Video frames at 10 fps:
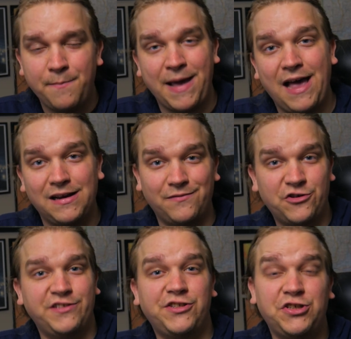pack of
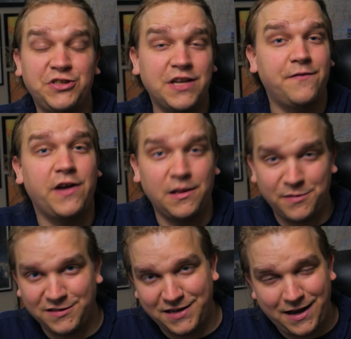transitions
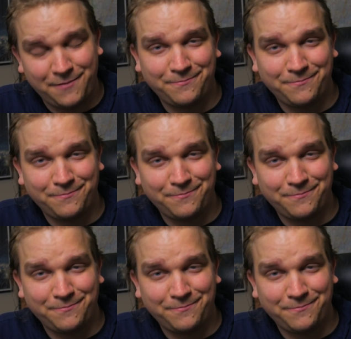available today.